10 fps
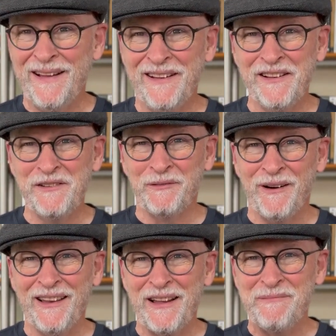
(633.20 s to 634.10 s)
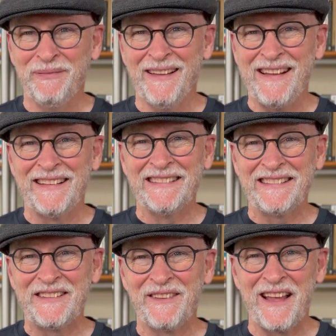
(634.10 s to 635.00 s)
while I'm playing and
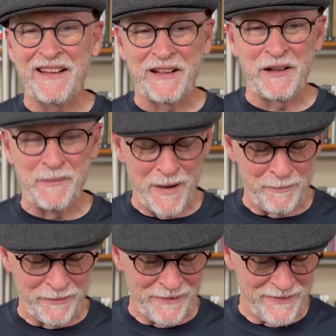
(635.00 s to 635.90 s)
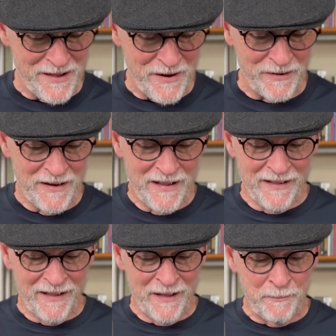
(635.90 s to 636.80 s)
see what I can come up with there.
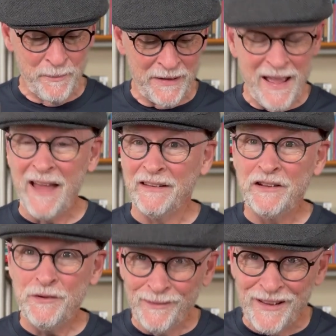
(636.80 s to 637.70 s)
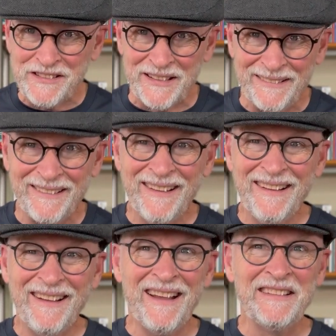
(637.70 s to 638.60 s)
But again, you listen
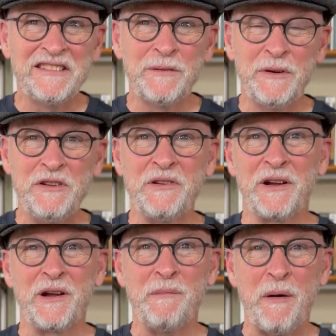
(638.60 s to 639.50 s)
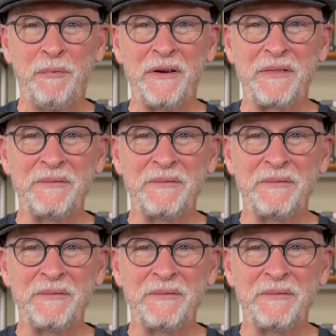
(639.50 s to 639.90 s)
and see what you can come up with.